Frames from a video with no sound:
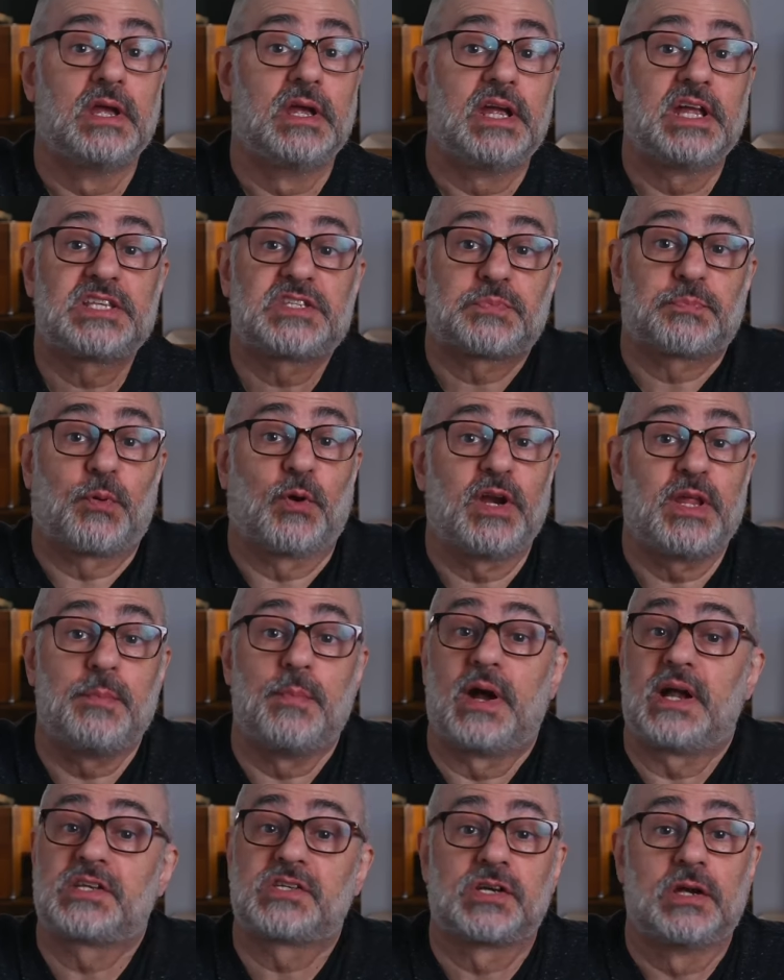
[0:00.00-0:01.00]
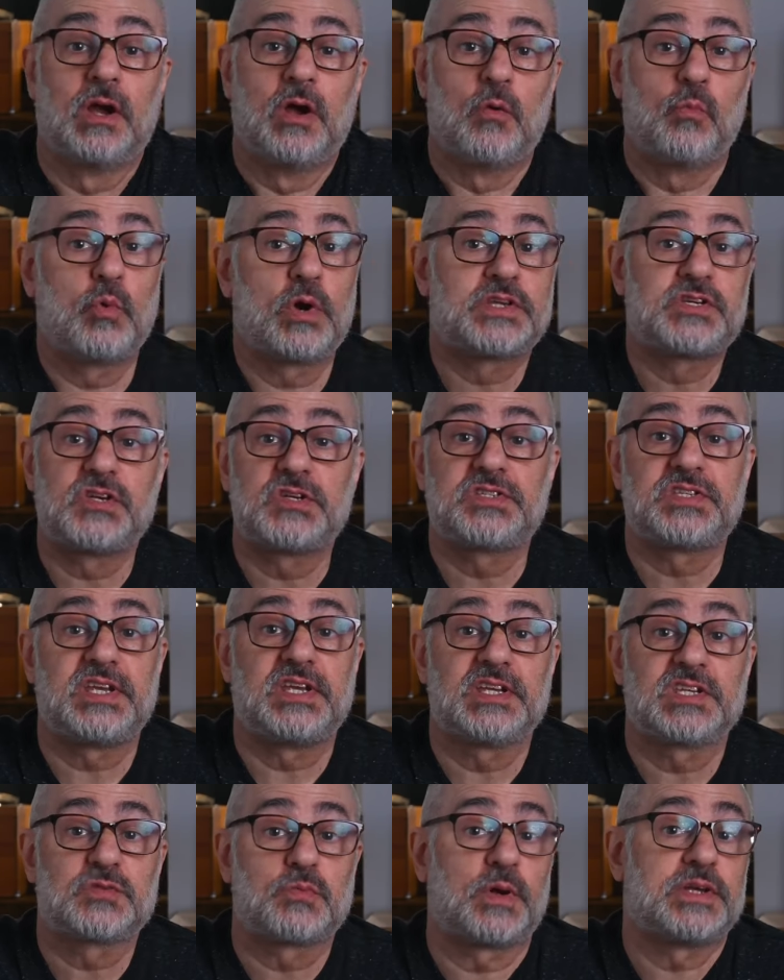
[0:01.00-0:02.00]
it's pretty much what you
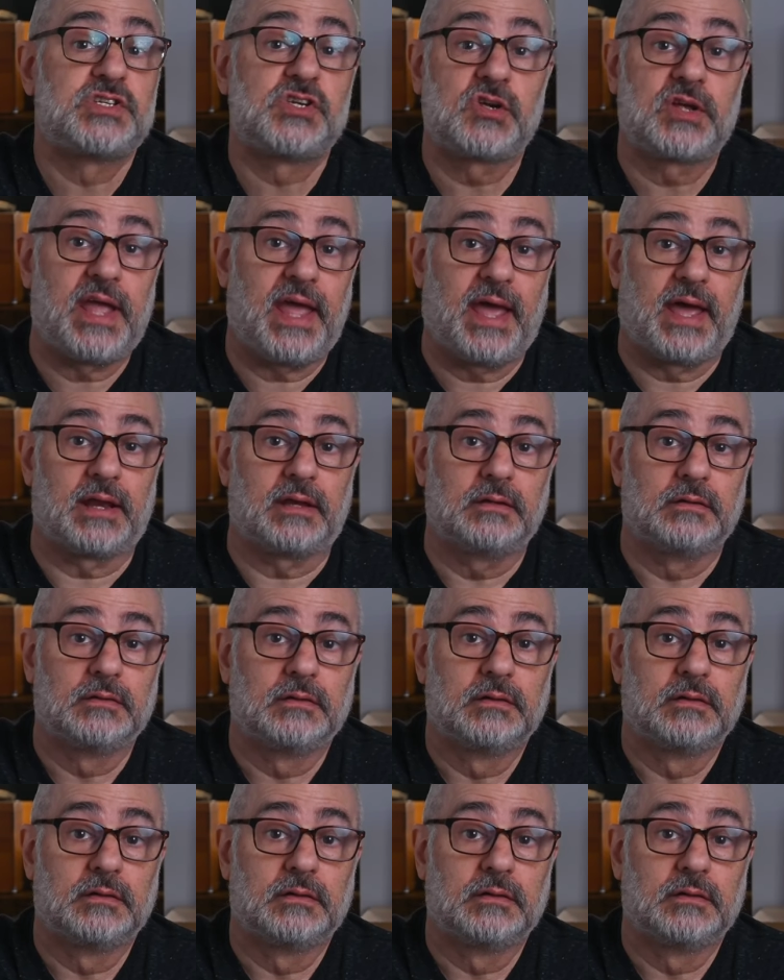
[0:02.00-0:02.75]
see is what you get.